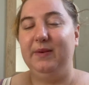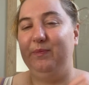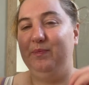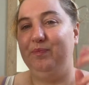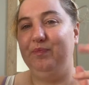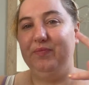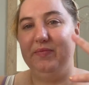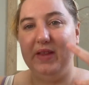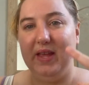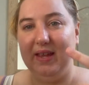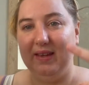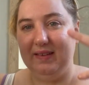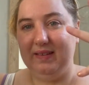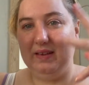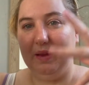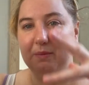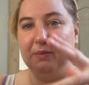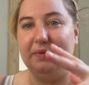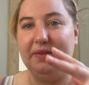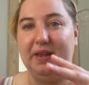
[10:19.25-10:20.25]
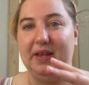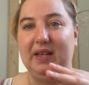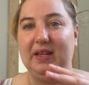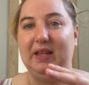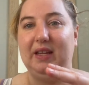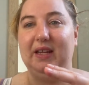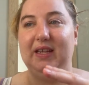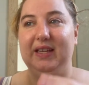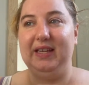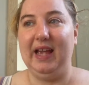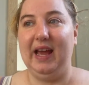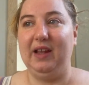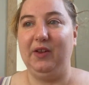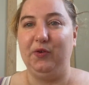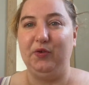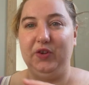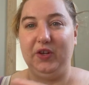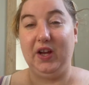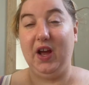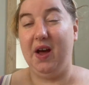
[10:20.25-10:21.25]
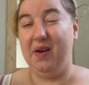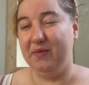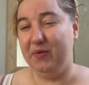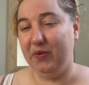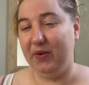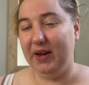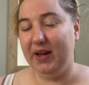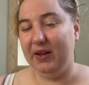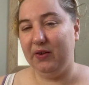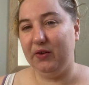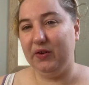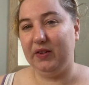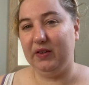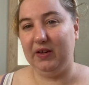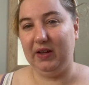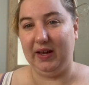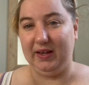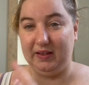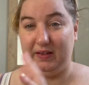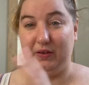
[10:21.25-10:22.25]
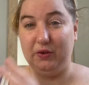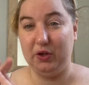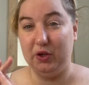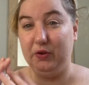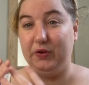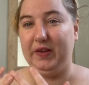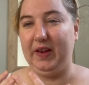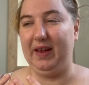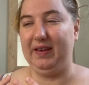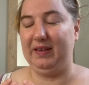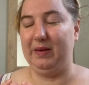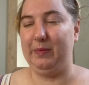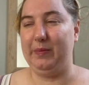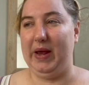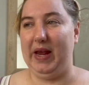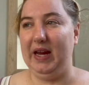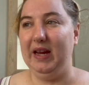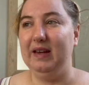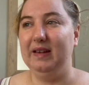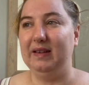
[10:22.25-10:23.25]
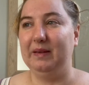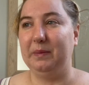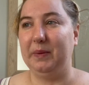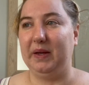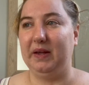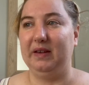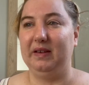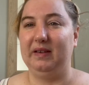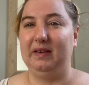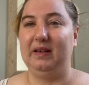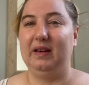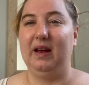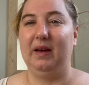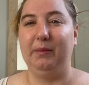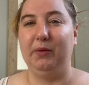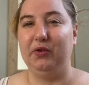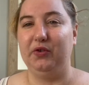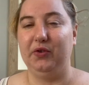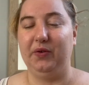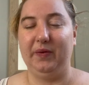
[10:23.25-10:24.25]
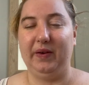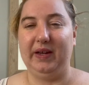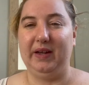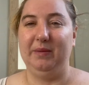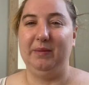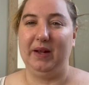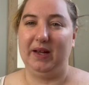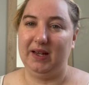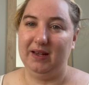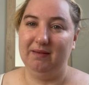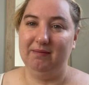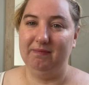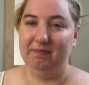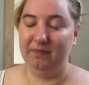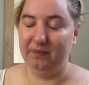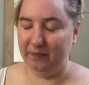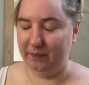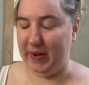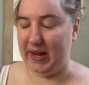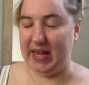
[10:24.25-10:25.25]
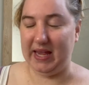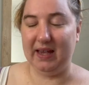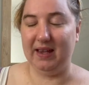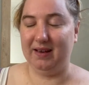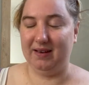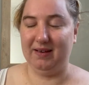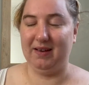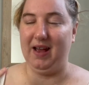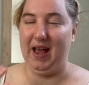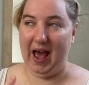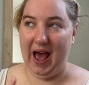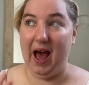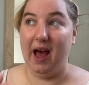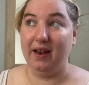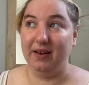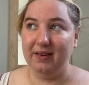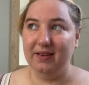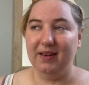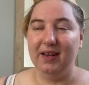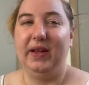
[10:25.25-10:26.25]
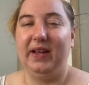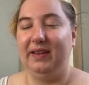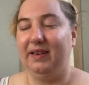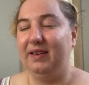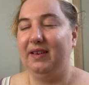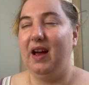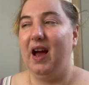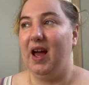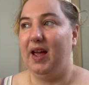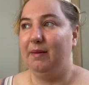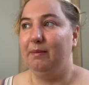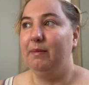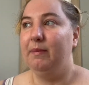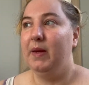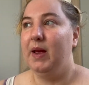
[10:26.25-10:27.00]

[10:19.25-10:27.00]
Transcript: knit something yellow to cover it, like so use it as a base, because I'm not sure if I can like make a hat in the time.